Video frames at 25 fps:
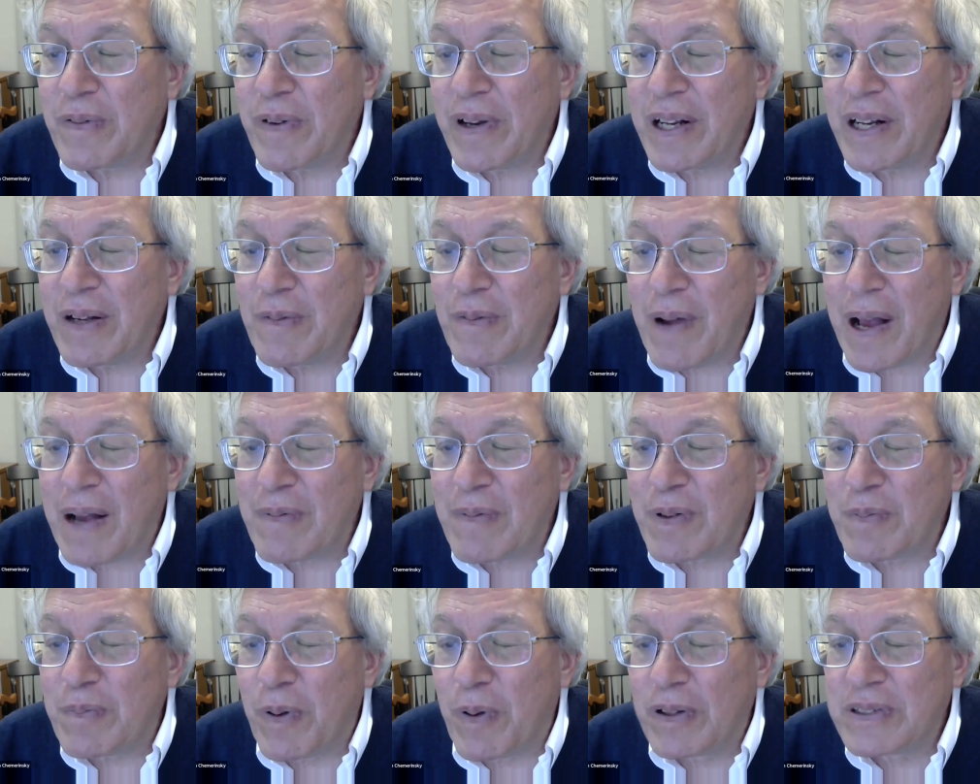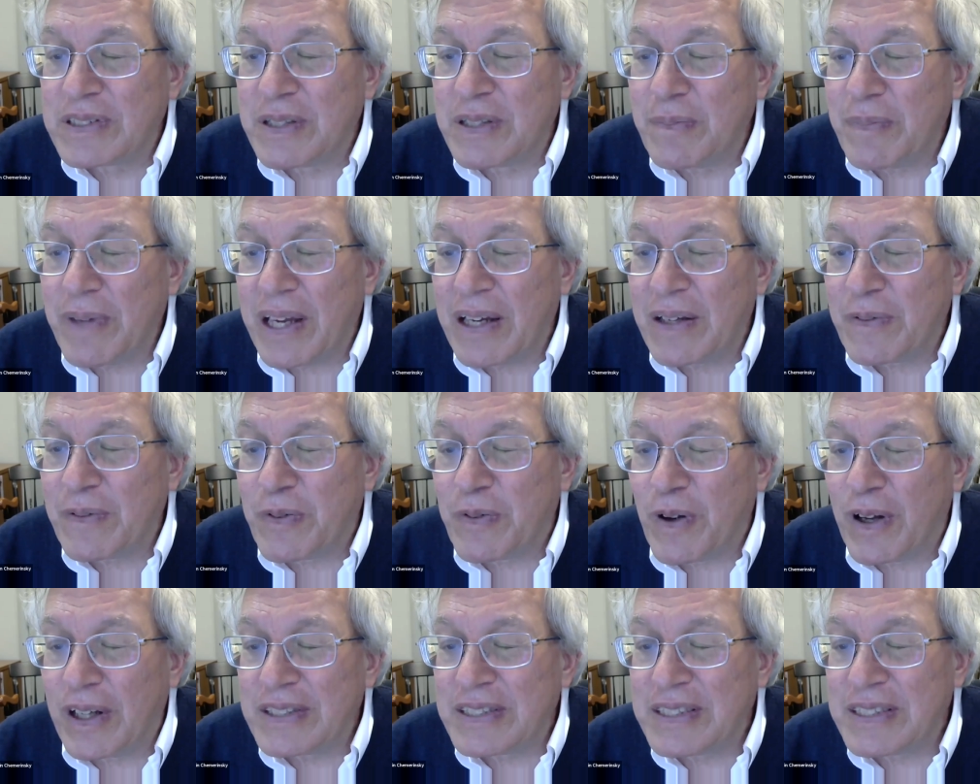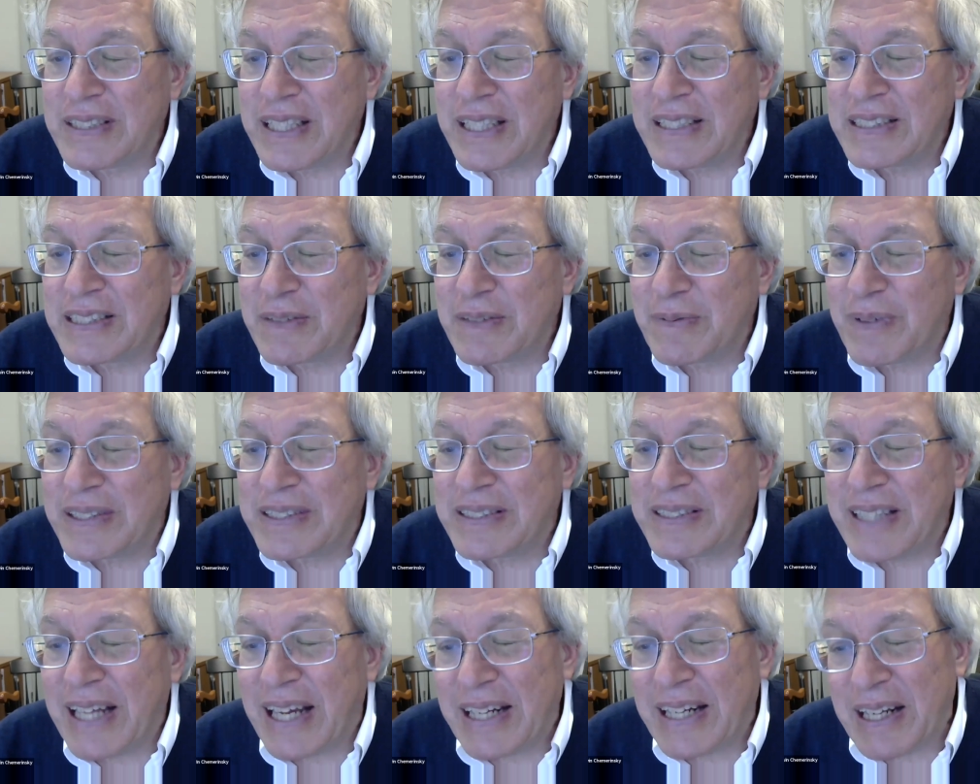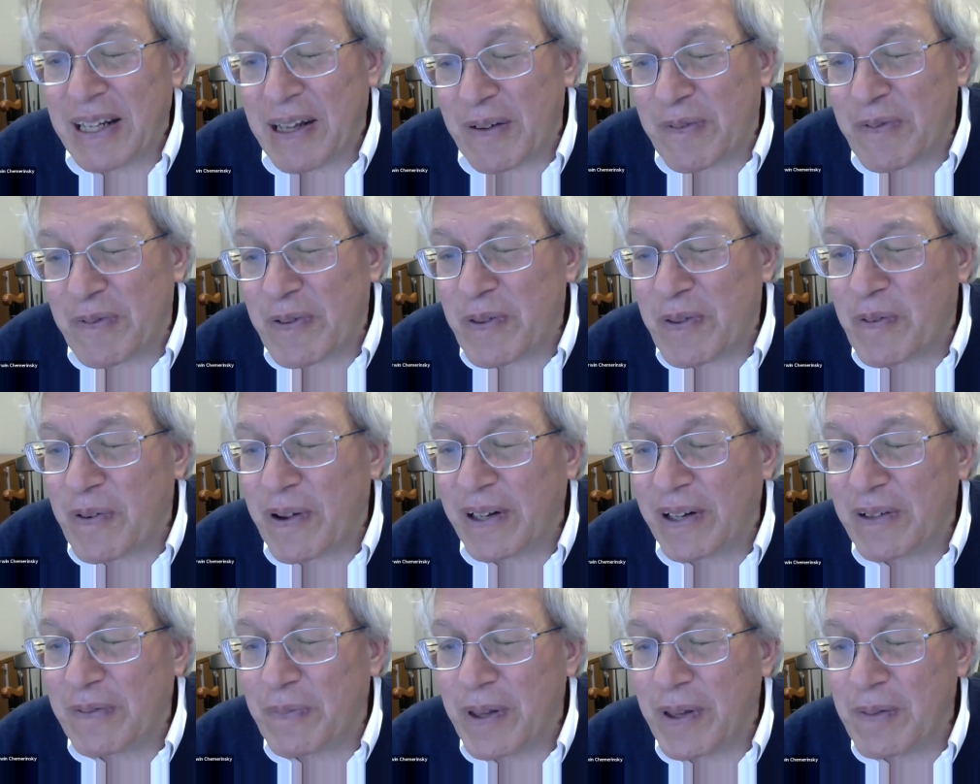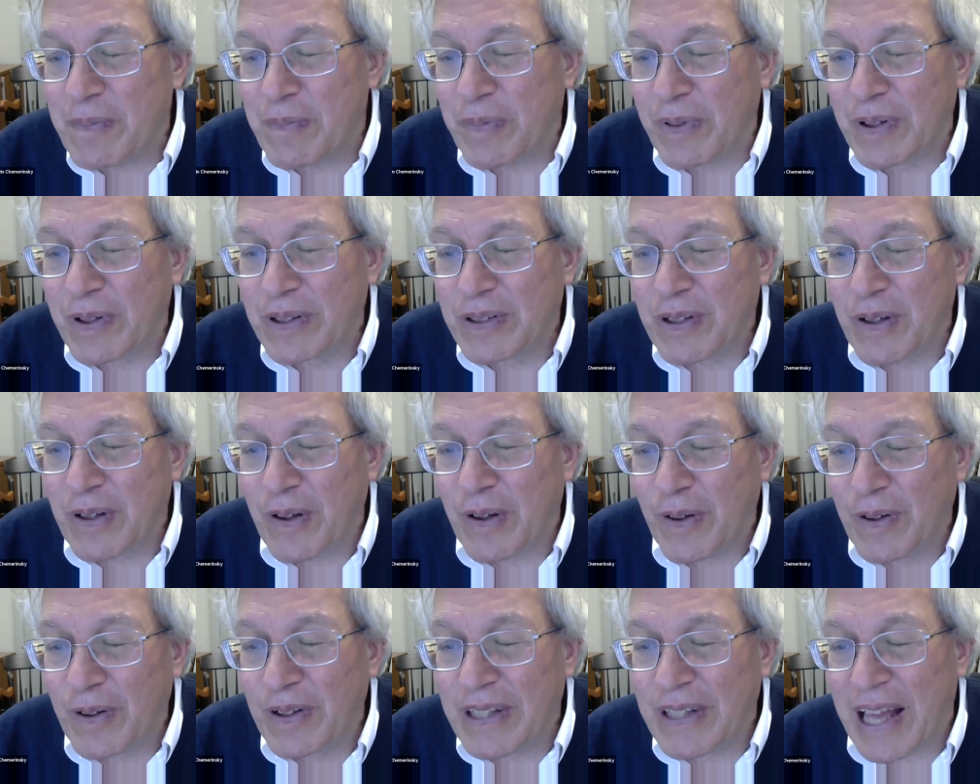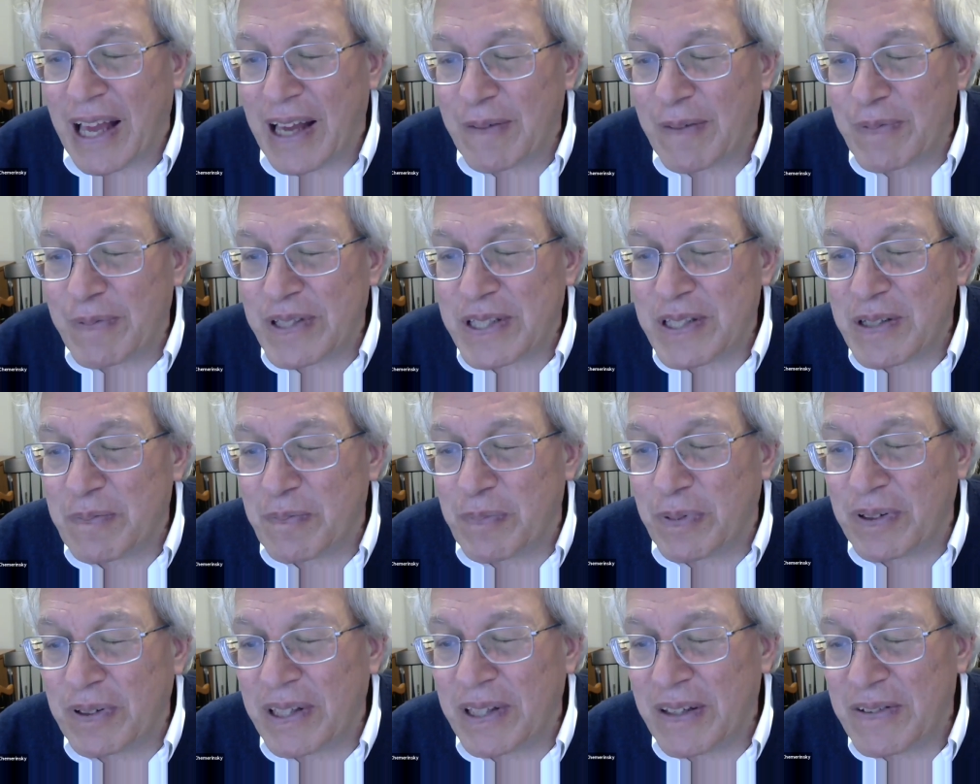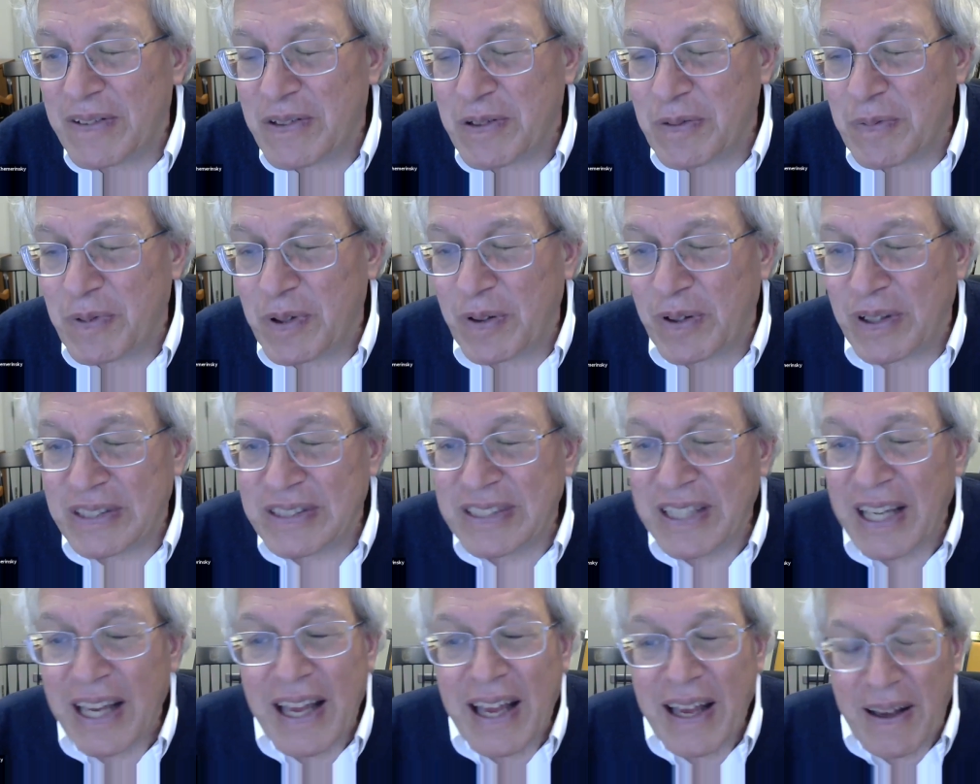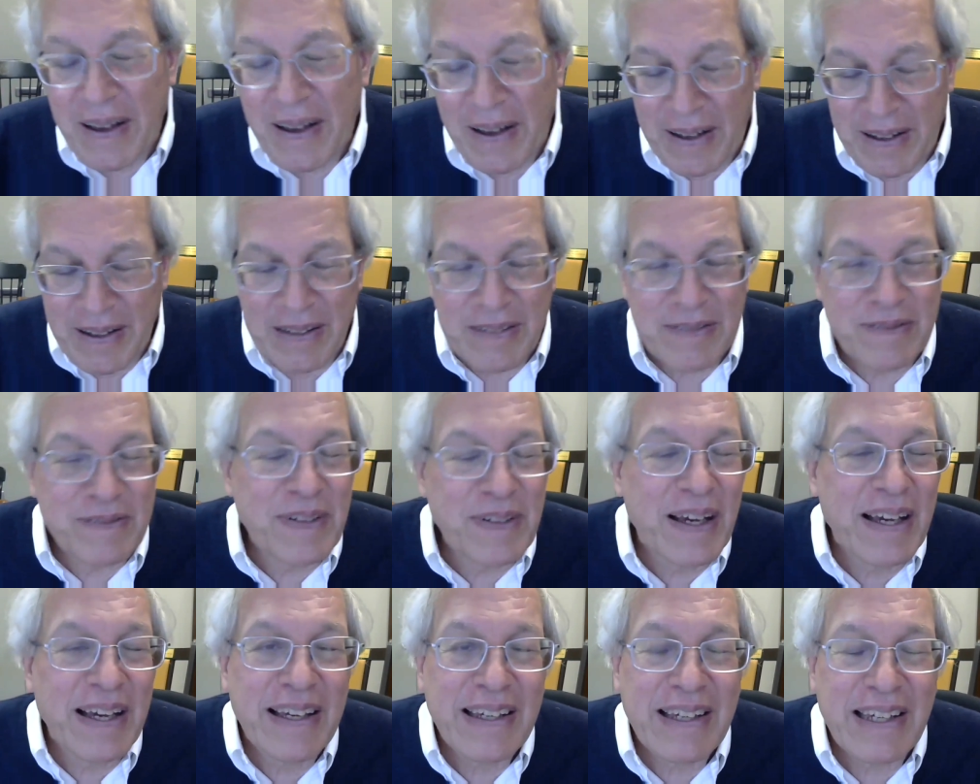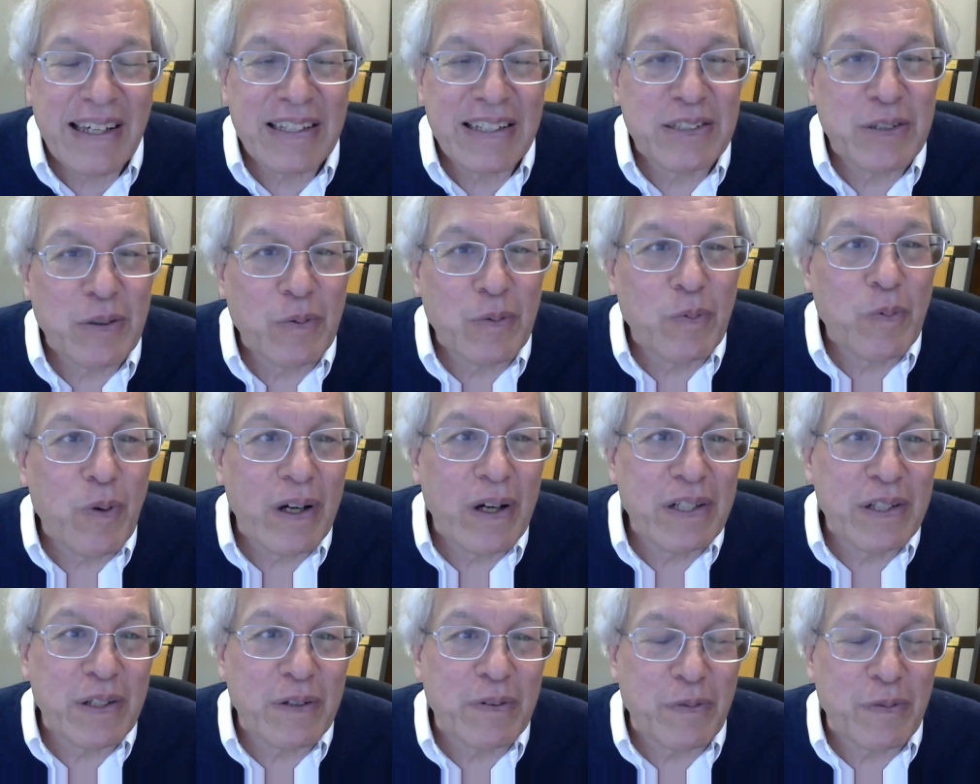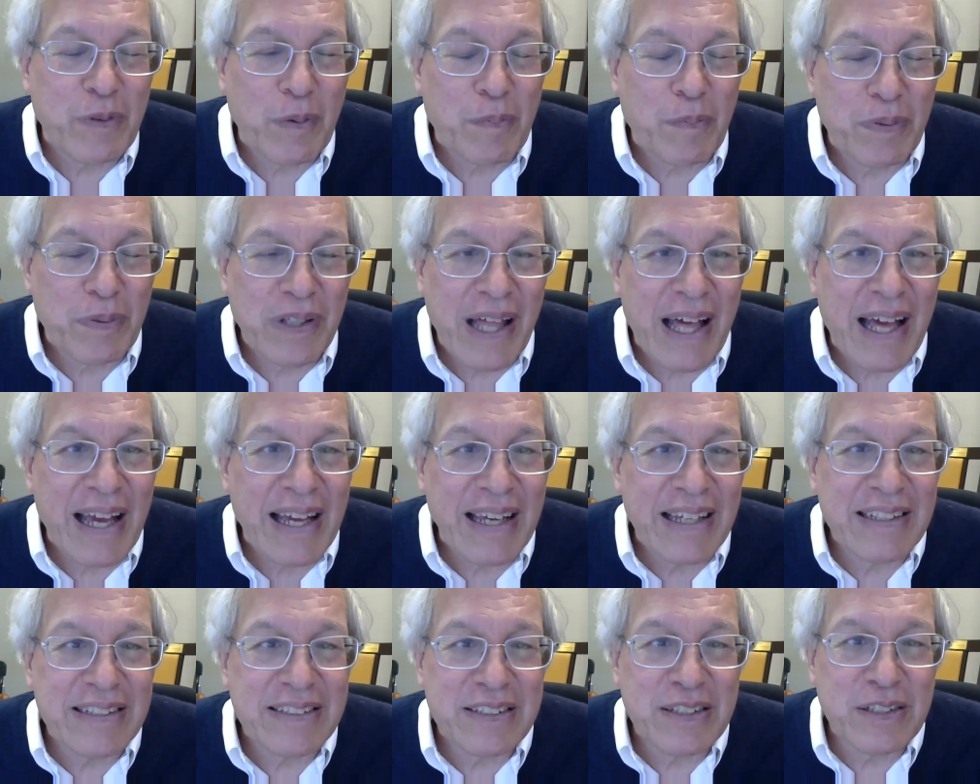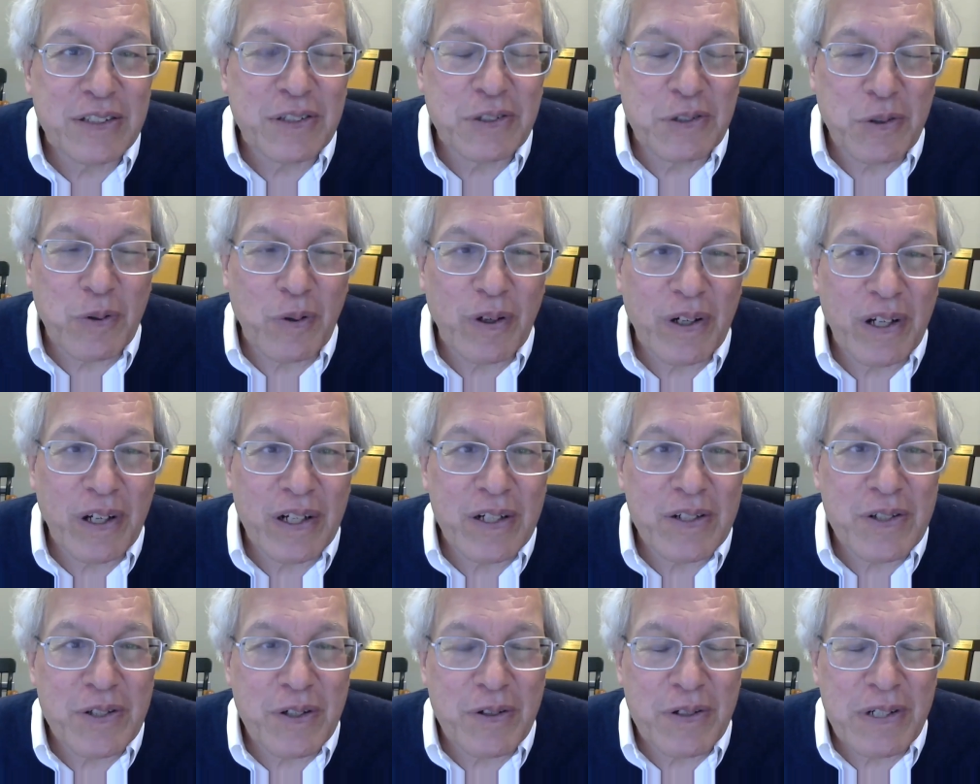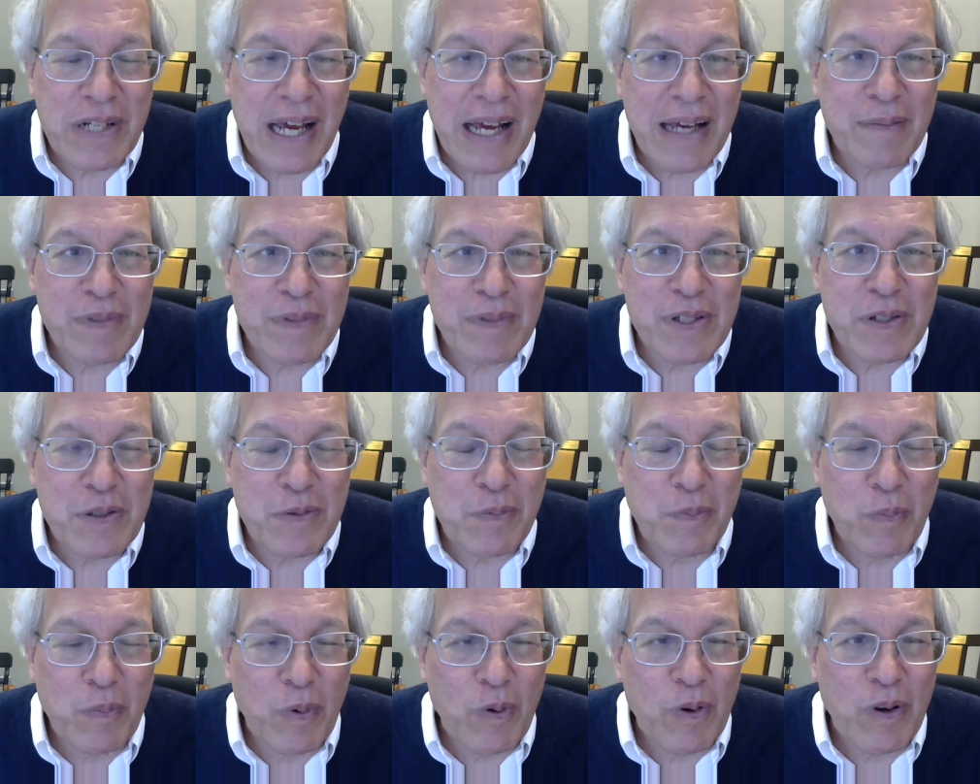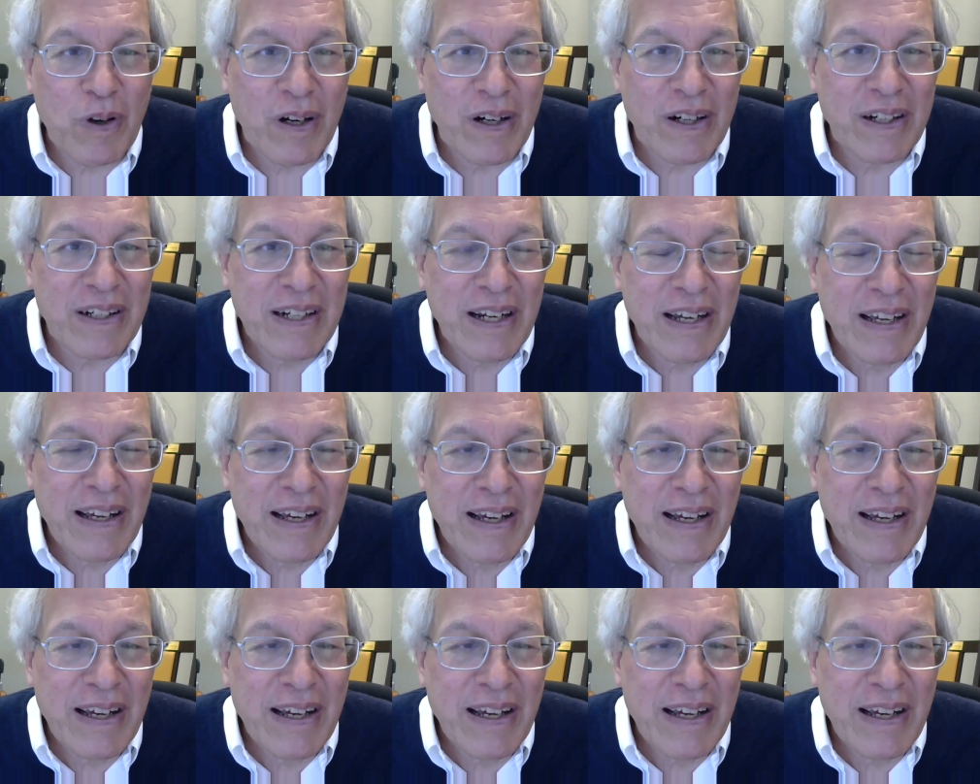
reading Robert Bolt's A Man for All Seasons about standing up for the right of people to hold opposite beliefs than yours. Um, it's a wonderful play. It's the story of Sir Thomas More.